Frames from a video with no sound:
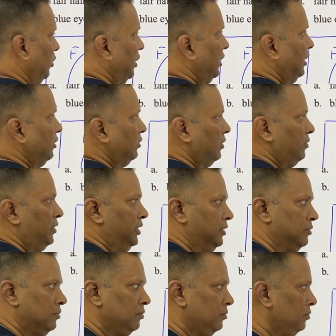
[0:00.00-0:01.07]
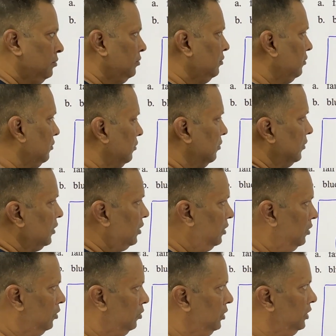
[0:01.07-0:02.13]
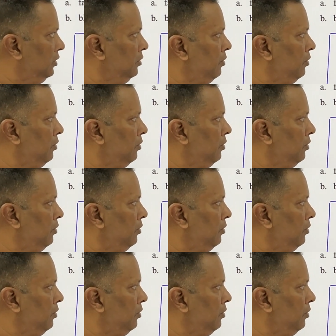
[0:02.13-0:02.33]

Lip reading: hair is 15. Okay.